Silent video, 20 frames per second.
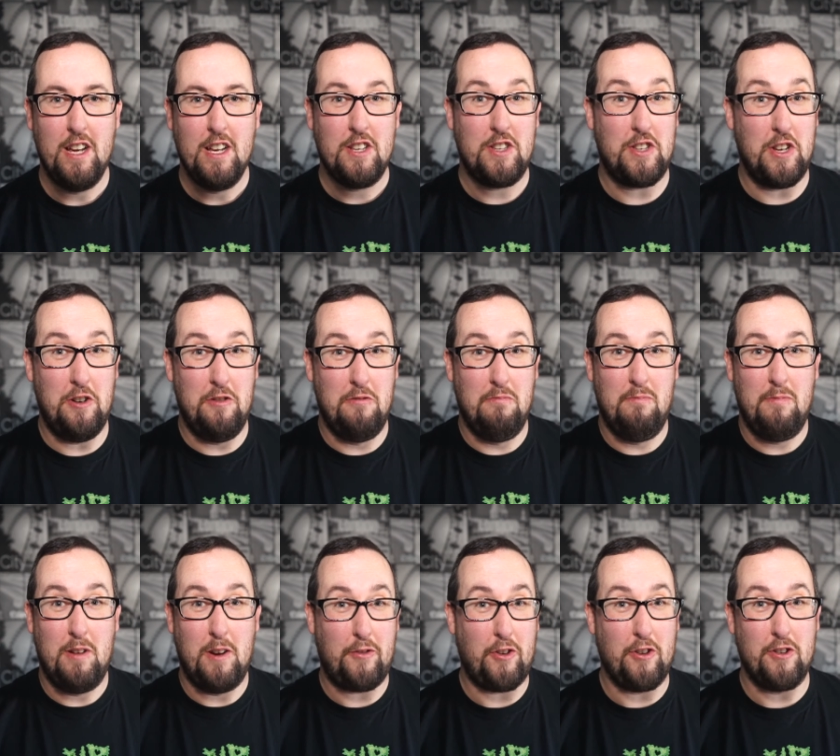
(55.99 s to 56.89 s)
So
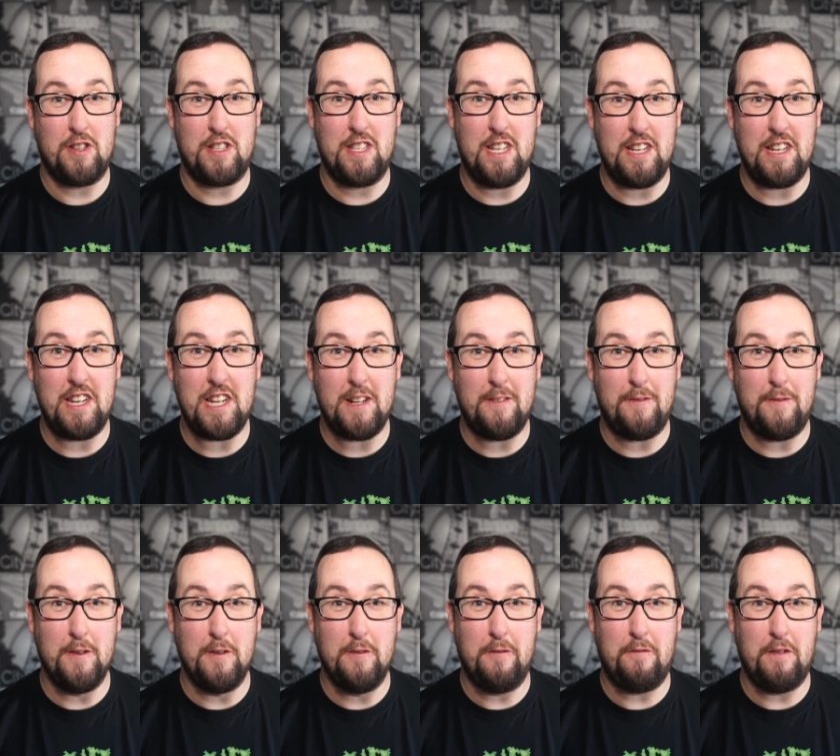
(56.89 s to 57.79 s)
of course that I needed
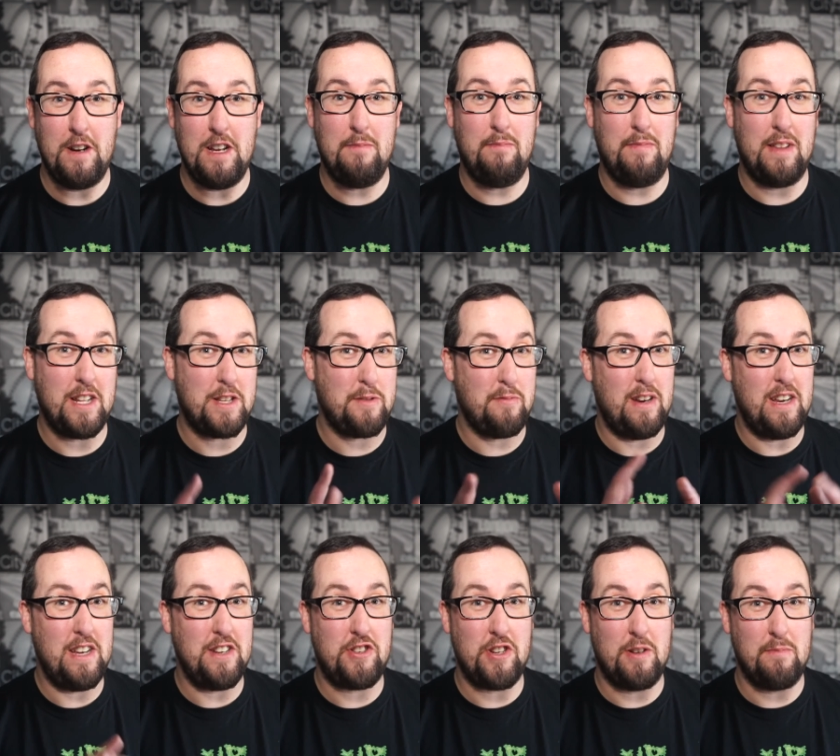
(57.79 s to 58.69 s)
full frame, that's
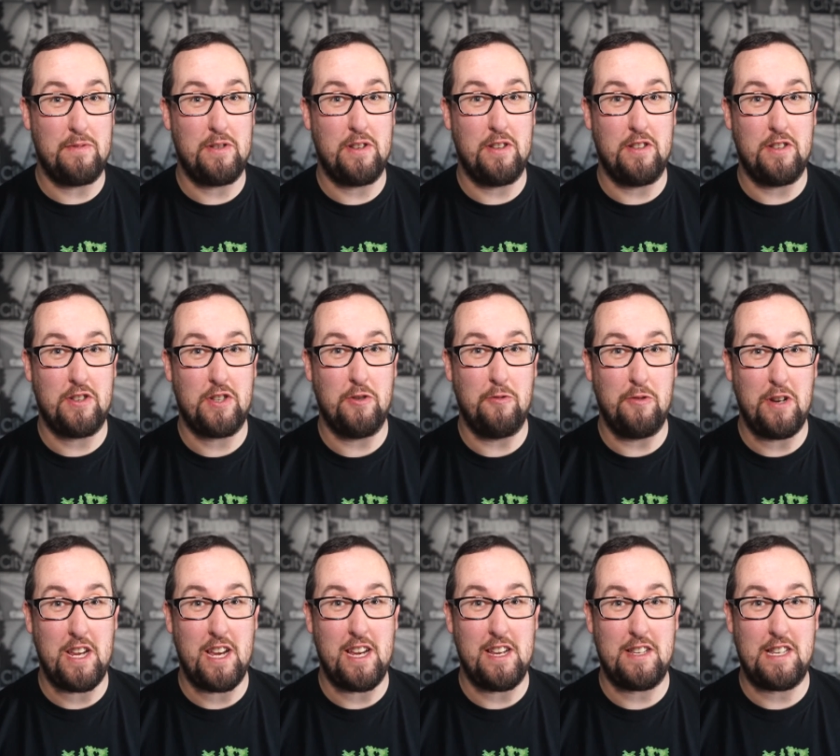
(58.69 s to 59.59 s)
why I jumped to the
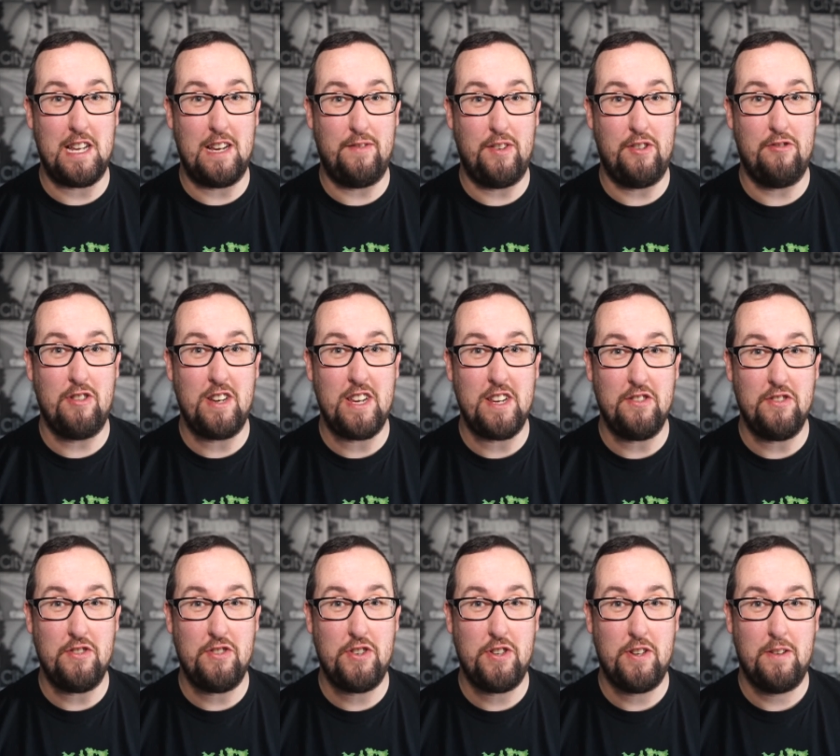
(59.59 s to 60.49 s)
Sony A seven
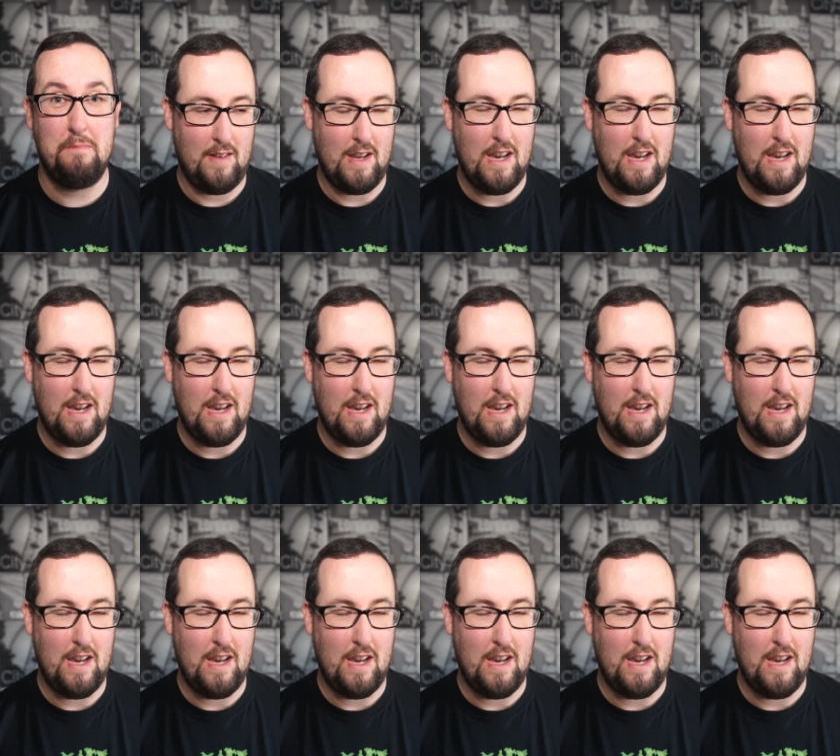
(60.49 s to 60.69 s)
range.